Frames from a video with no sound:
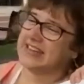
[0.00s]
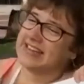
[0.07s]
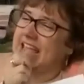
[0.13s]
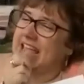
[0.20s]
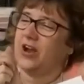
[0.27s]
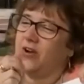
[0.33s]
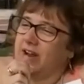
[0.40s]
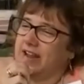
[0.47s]
then
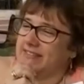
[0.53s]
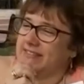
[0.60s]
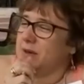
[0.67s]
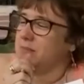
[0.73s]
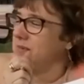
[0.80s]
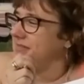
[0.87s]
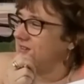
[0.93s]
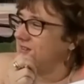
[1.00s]
carrying
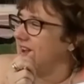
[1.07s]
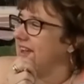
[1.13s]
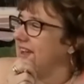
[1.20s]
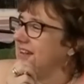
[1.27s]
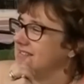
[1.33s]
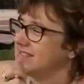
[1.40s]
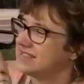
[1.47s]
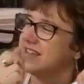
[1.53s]
them in their
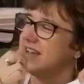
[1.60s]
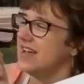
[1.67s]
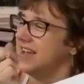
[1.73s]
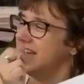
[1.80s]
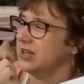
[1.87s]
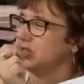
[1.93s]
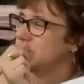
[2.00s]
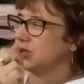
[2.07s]
hands
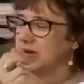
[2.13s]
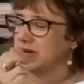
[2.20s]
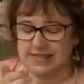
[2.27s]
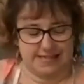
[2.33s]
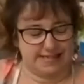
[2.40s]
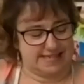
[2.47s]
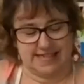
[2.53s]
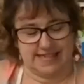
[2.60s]
and chewing
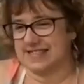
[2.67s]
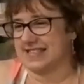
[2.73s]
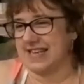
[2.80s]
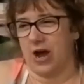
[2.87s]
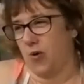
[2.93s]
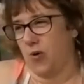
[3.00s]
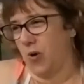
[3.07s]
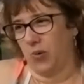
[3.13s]
the seeds
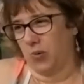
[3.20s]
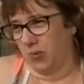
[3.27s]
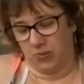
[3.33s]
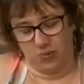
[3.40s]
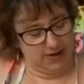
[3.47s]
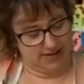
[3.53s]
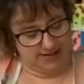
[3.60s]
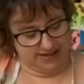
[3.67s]
out.
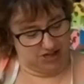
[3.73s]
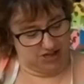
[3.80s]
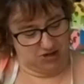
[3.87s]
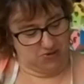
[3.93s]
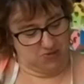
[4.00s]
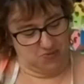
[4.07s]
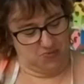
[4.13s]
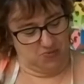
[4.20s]
Really
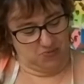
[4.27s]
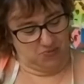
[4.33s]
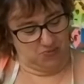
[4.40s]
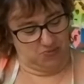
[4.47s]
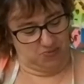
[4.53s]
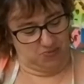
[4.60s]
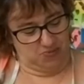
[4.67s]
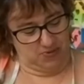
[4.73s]
cute.
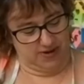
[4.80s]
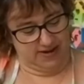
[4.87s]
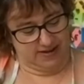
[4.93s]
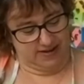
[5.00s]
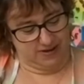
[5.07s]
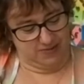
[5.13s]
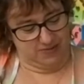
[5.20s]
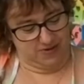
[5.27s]

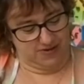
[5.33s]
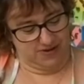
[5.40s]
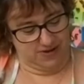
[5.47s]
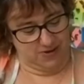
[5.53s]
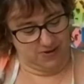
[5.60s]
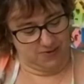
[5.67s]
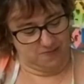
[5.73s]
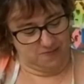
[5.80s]
Really, really
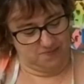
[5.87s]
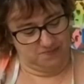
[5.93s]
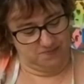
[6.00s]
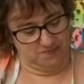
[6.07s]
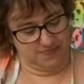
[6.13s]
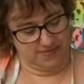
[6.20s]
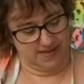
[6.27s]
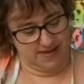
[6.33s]
cute.
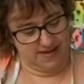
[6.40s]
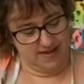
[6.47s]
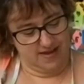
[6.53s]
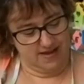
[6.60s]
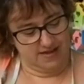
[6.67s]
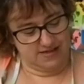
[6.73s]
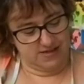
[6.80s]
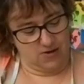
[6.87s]

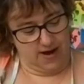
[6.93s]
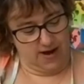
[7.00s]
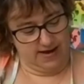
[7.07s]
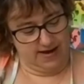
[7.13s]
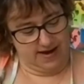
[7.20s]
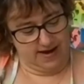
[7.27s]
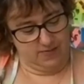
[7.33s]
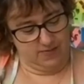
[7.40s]
So
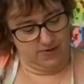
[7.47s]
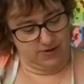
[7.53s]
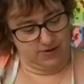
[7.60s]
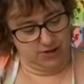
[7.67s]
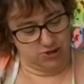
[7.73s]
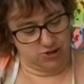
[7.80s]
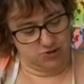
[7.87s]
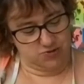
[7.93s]
I
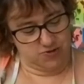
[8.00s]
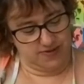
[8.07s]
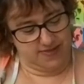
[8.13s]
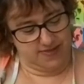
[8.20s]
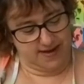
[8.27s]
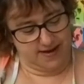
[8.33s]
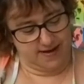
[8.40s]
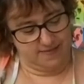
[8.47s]
really enjoyed
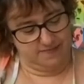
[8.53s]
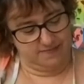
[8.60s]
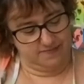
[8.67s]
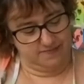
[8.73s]
that.